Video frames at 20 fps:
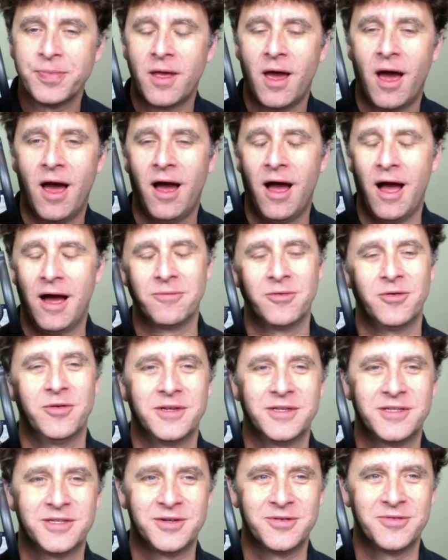I'm
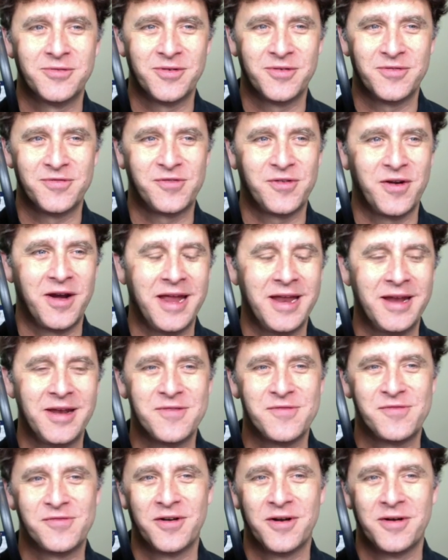going to refrain
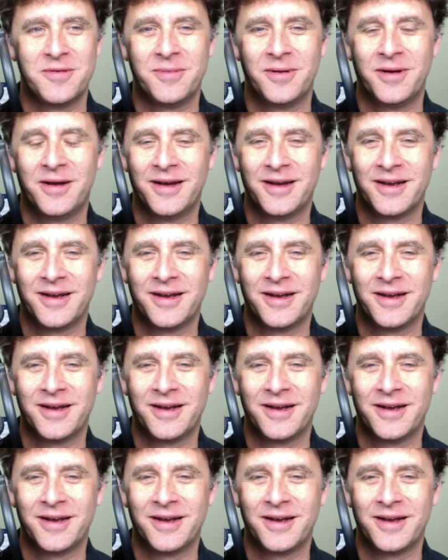from